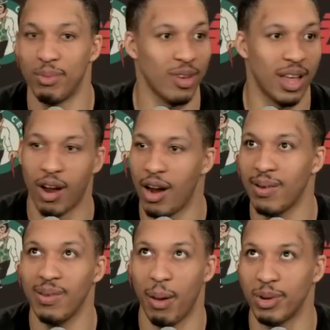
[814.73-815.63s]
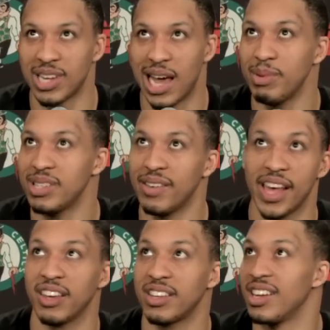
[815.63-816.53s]
So you're like, all right, how much time is left?
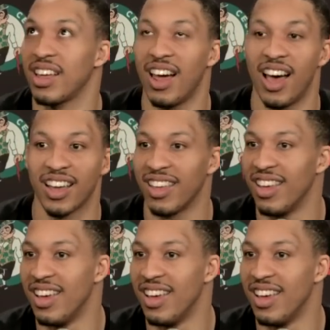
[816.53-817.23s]
I looked at the clock.